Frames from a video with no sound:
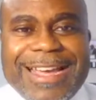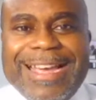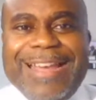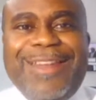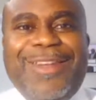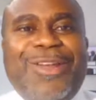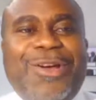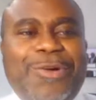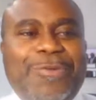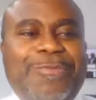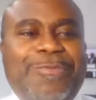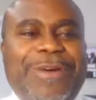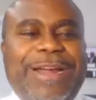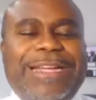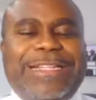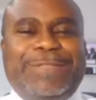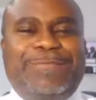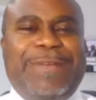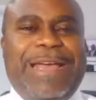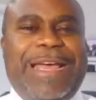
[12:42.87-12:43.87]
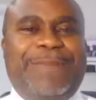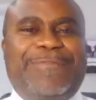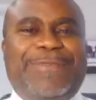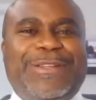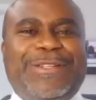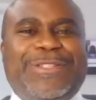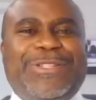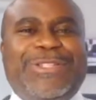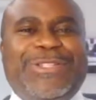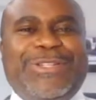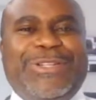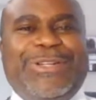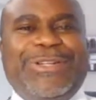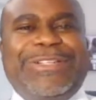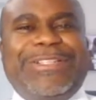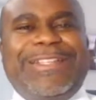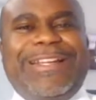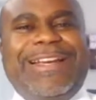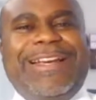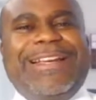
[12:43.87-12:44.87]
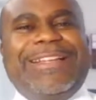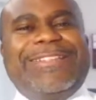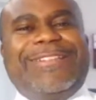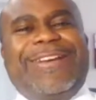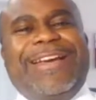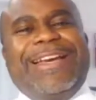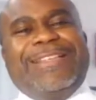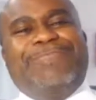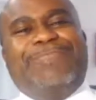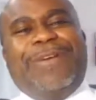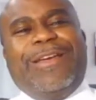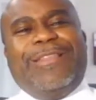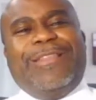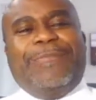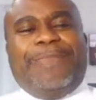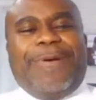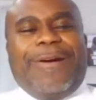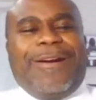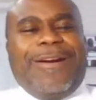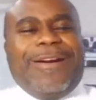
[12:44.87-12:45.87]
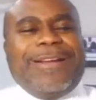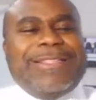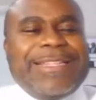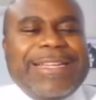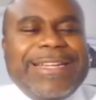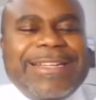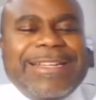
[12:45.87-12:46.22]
at Lone Branch Baptist Church. So as Brother Parks